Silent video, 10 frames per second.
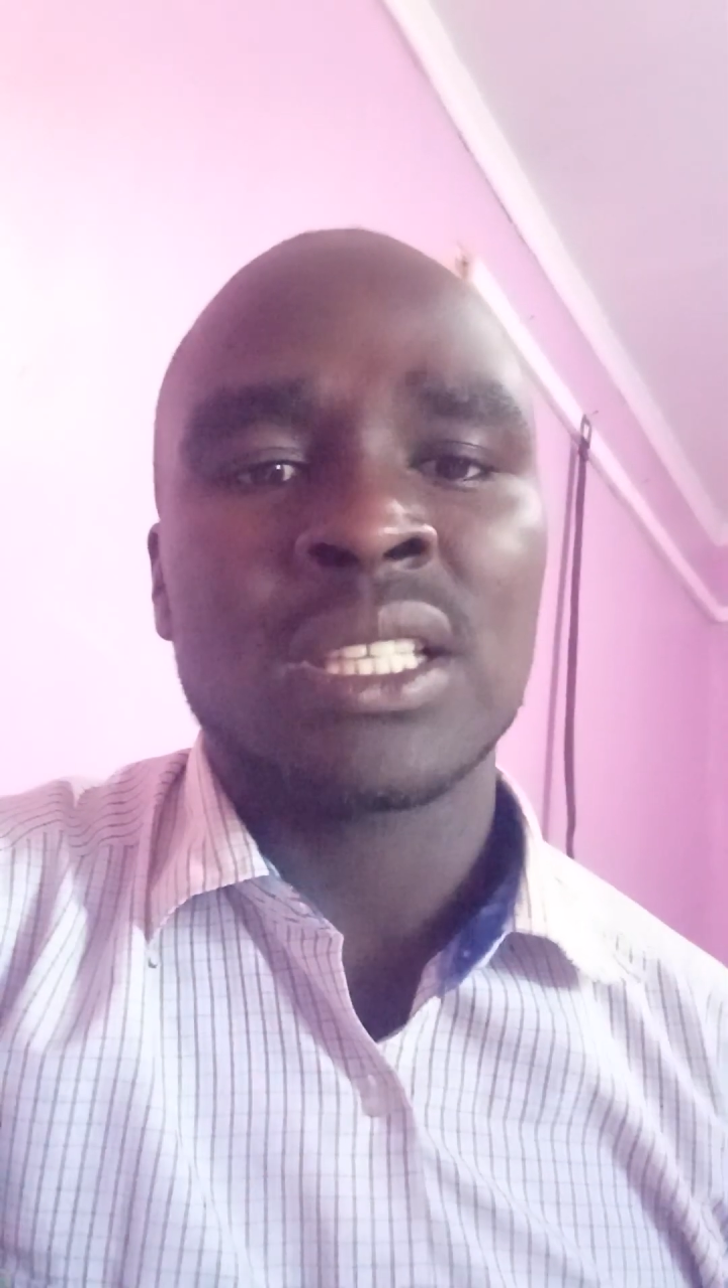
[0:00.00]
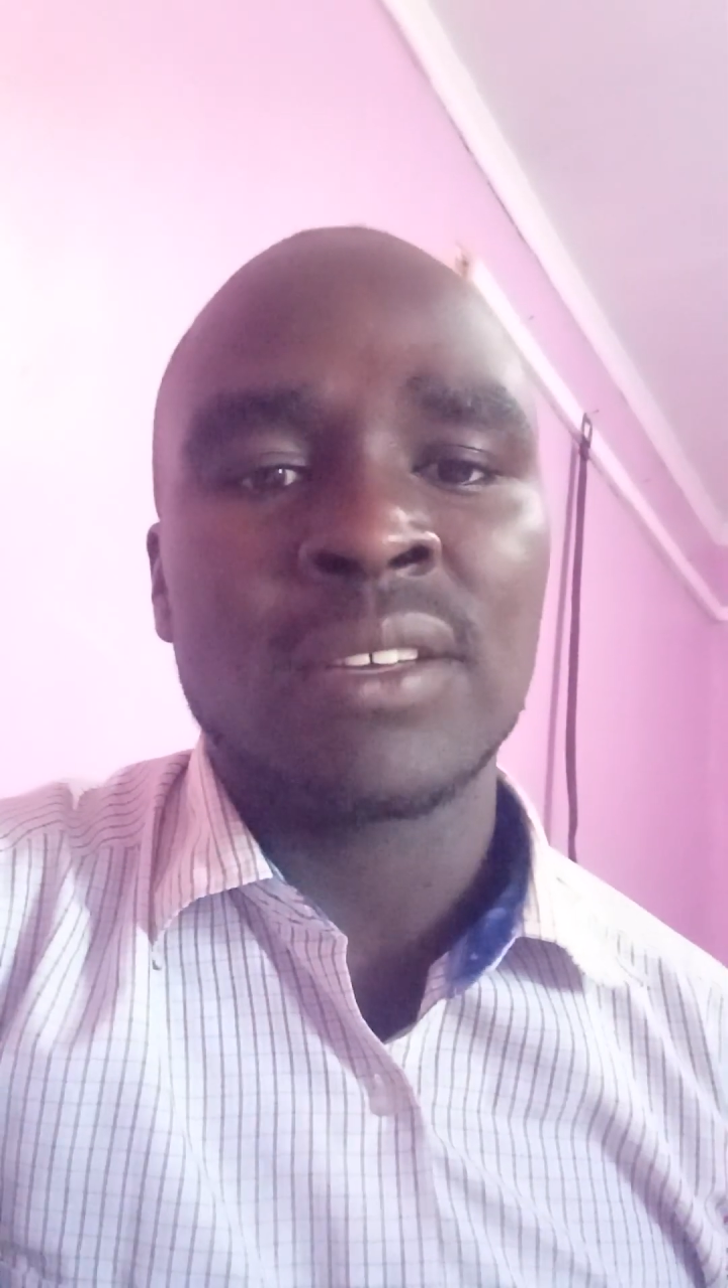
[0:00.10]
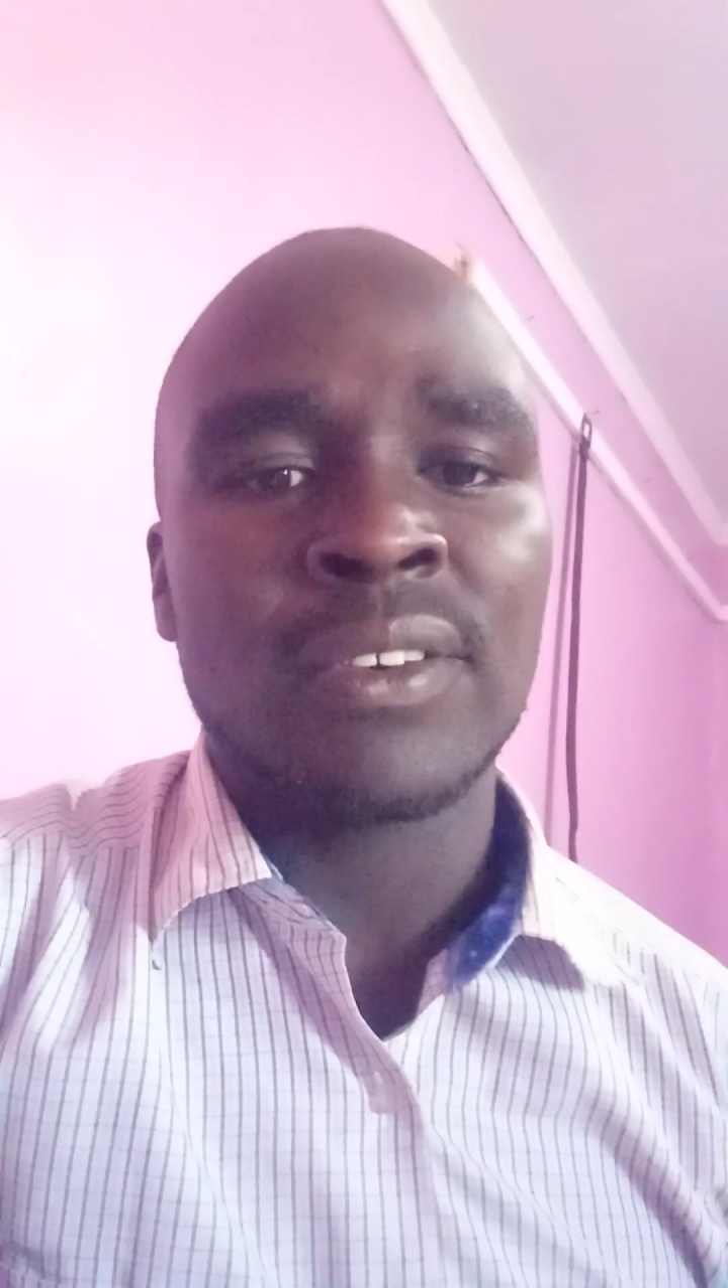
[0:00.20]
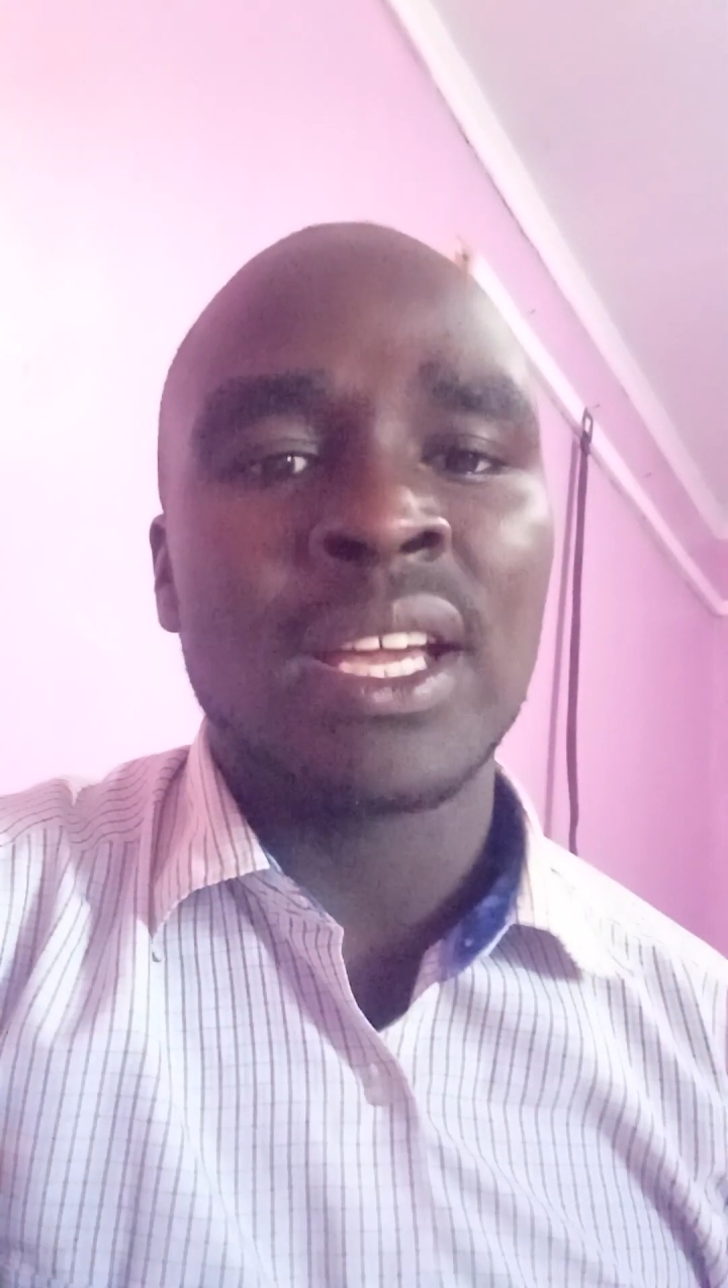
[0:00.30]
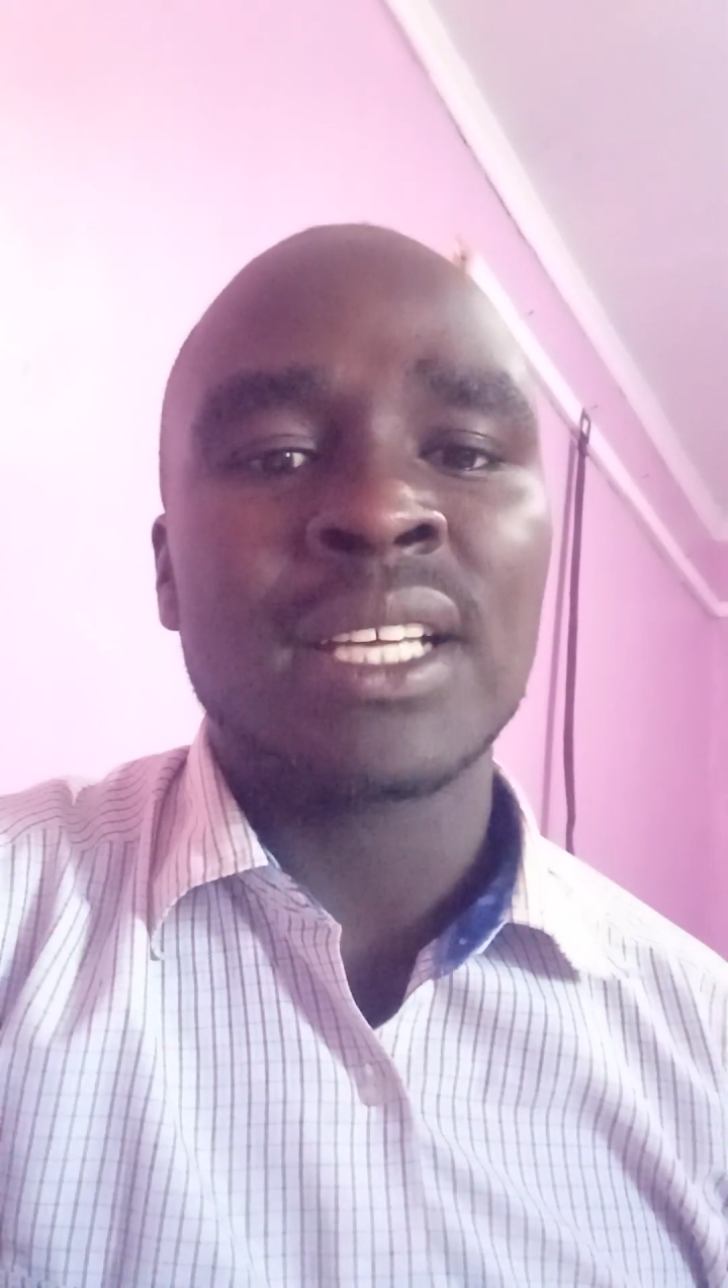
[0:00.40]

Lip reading: the fire